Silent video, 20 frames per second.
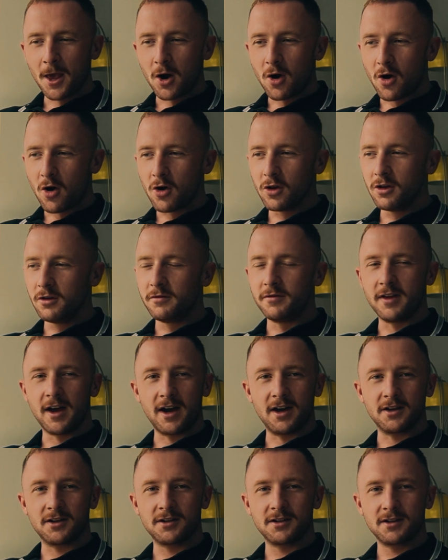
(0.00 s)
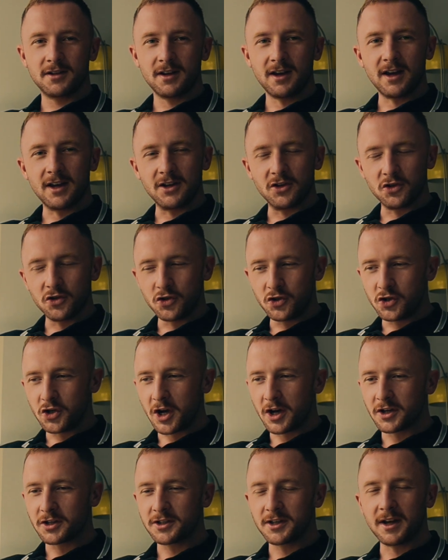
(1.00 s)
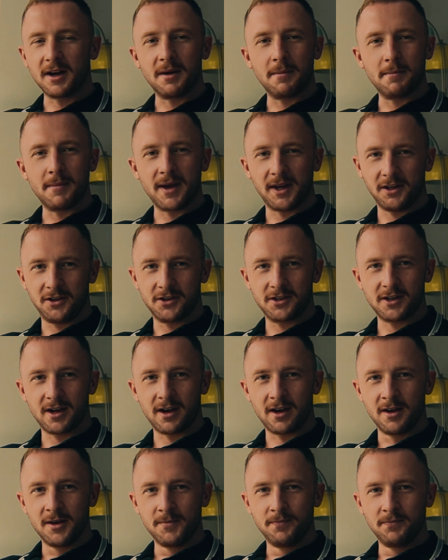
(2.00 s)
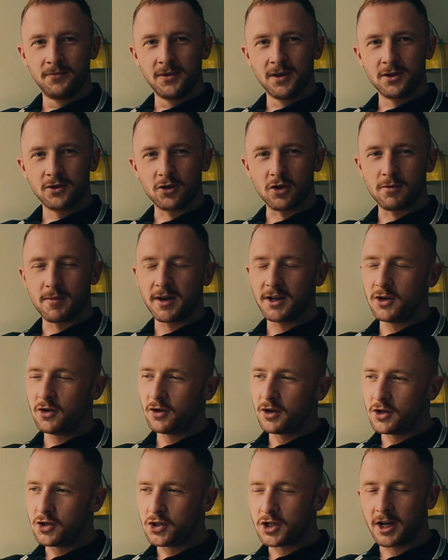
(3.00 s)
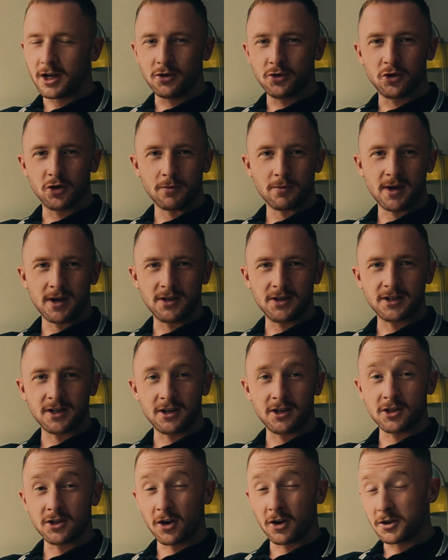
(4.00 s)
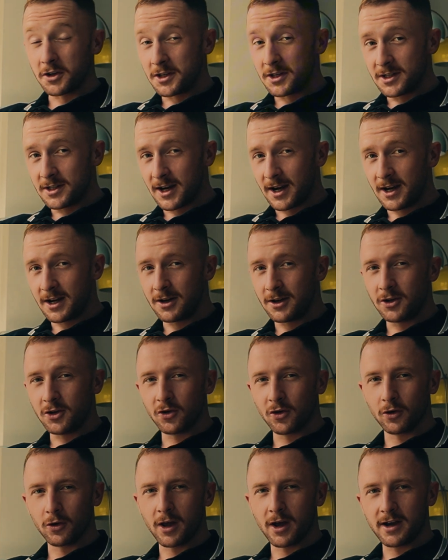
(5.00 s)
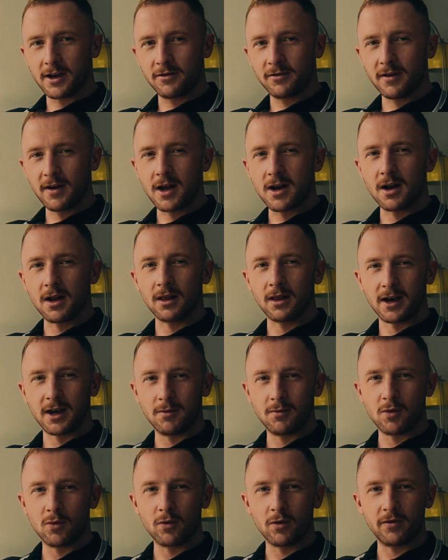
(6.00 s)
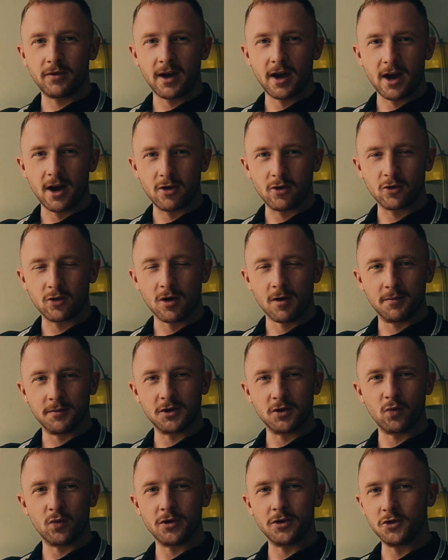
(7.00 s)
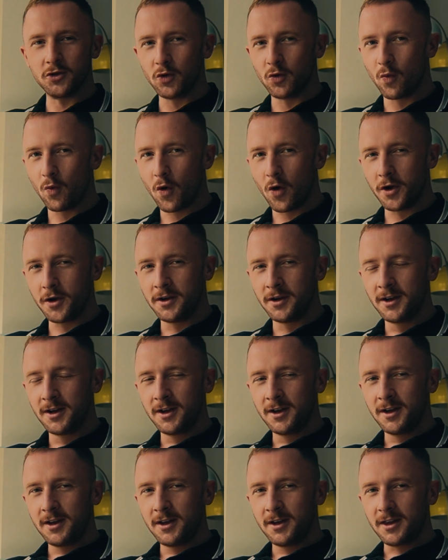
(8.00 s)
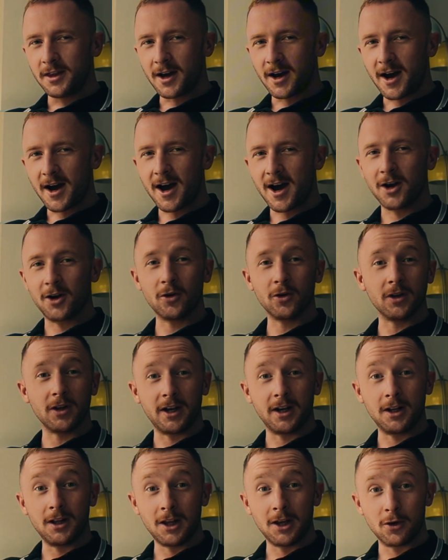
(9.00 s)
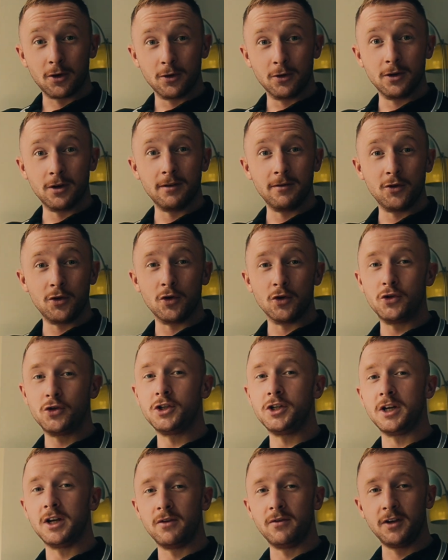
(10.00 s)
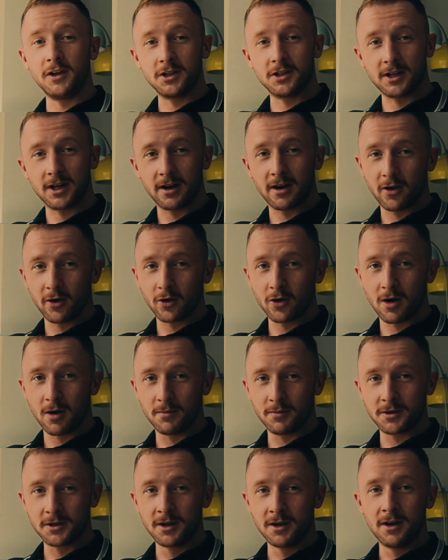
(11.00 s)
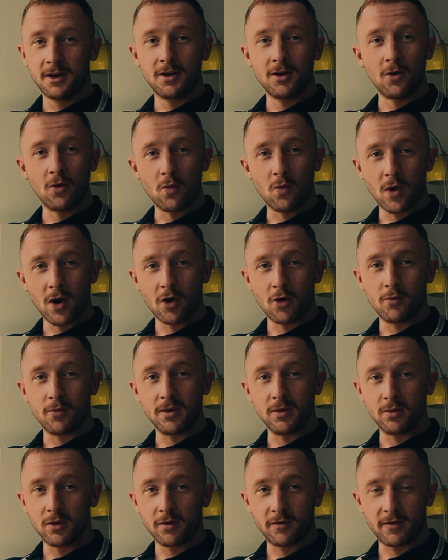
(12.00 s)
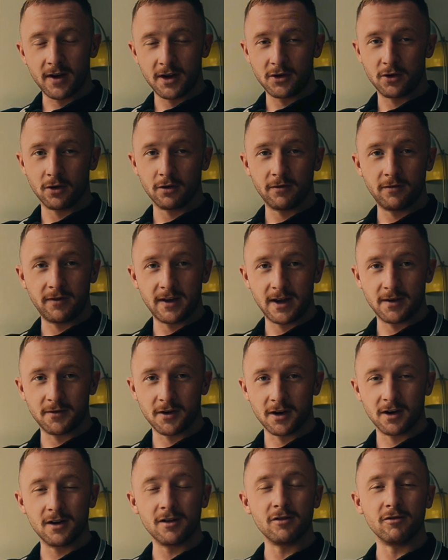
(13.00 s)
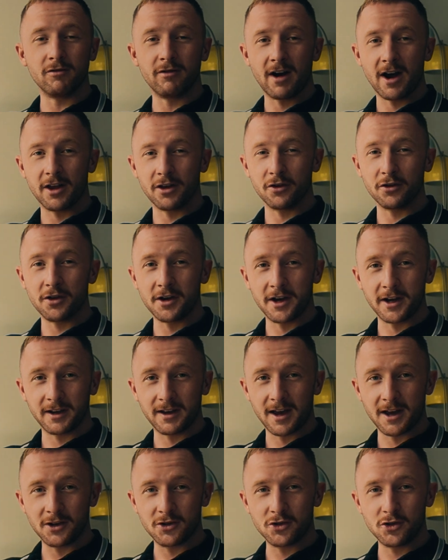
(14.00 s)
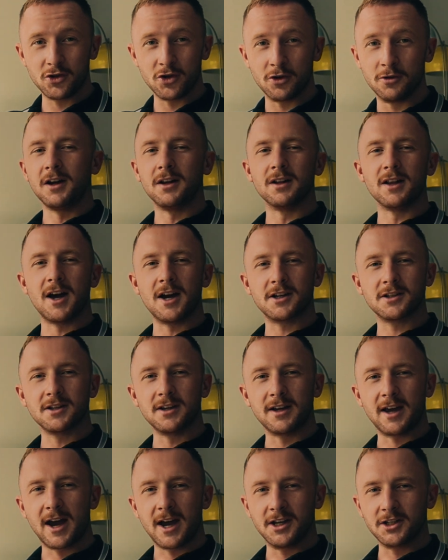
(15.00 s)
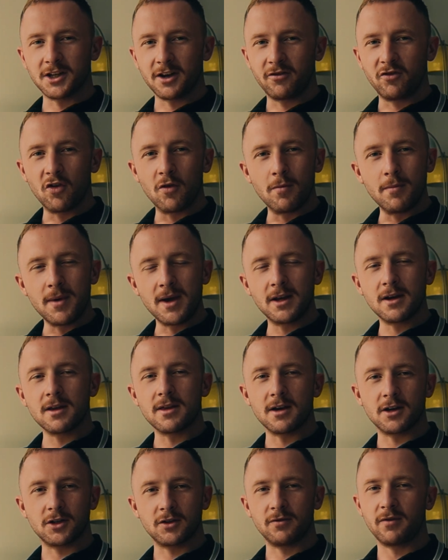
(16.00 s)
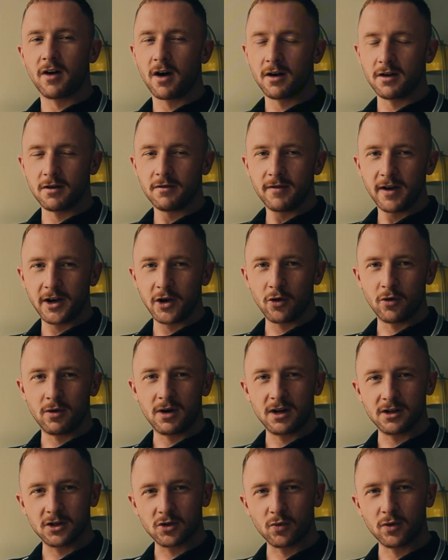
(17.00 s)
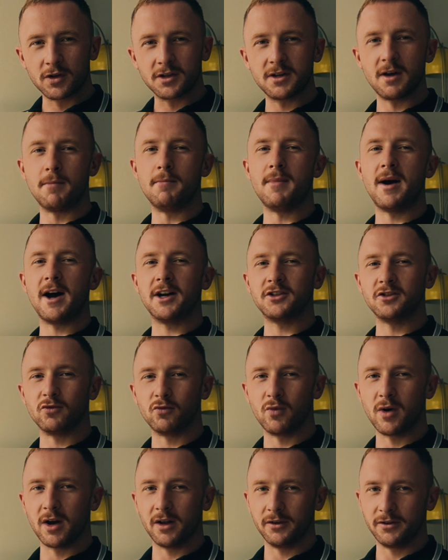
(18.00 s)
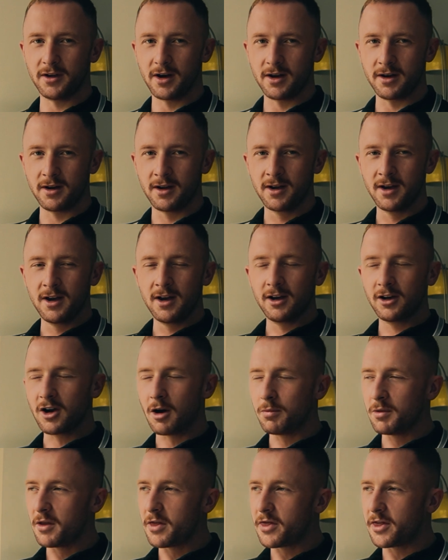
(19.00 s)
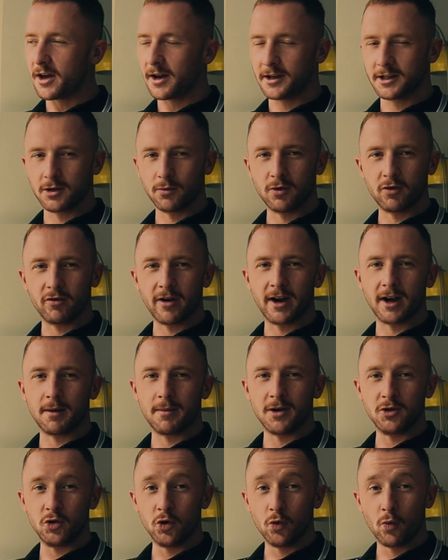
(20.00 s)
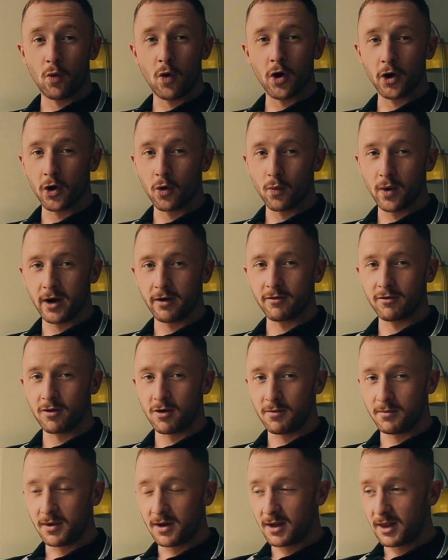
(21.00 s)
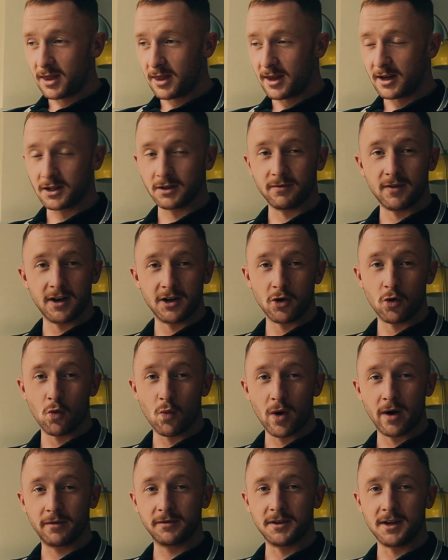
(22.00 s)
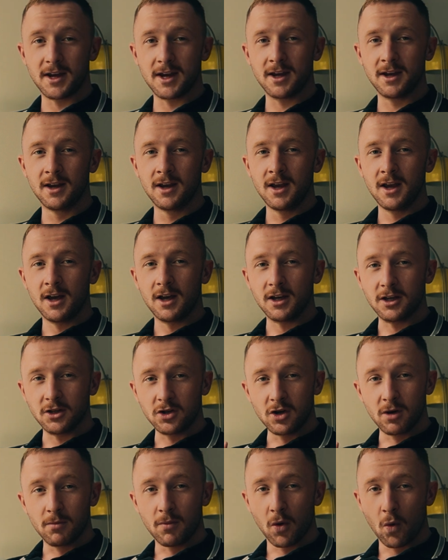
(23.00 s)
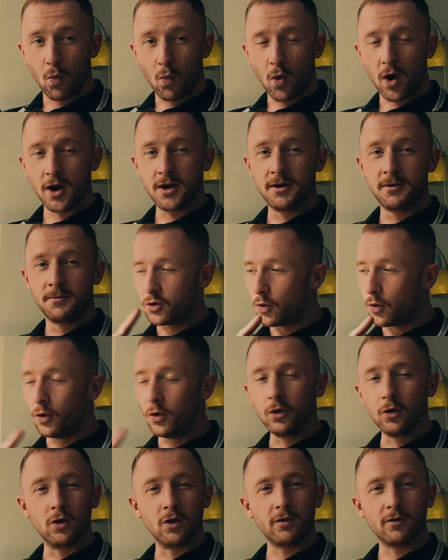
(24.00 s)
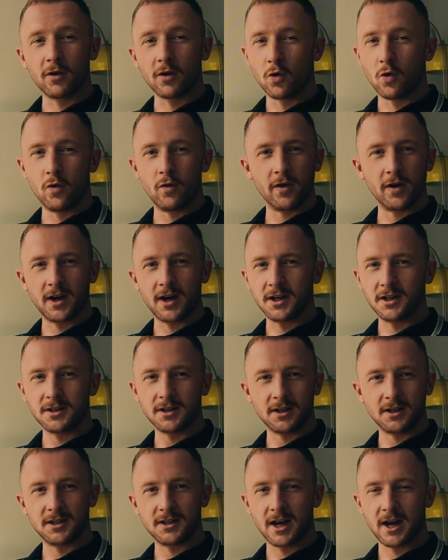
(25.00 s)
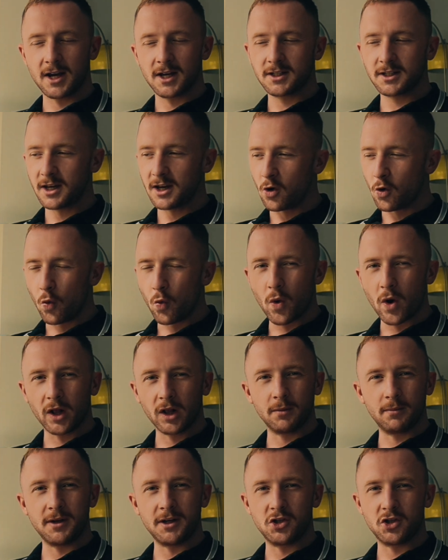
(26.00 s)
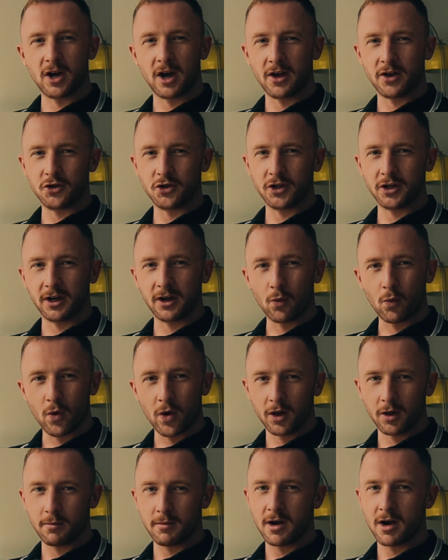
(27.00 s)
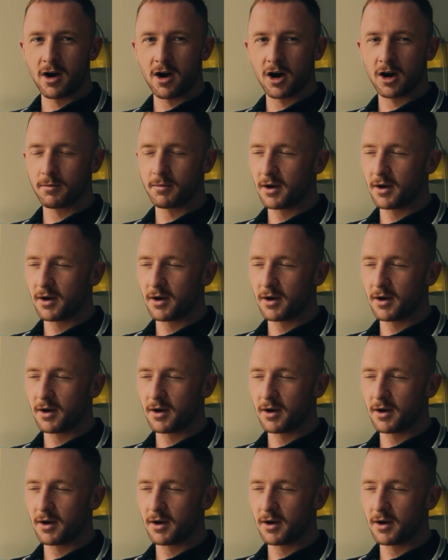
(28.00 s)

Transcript: All of this is just a mindset. So the minute you can change your mindset and start designing your life in alignment with the outcomes in which you want, the higher likelihood of you achieving said outcomes will be within your favour rather than against you. And lastly, guys, if you've made it this far in the video, I just want to say a massive well done. A couple of things I would recommend you walk away from this video with today is: number one, don't look for overnight success. It will be challenging, it will be hard,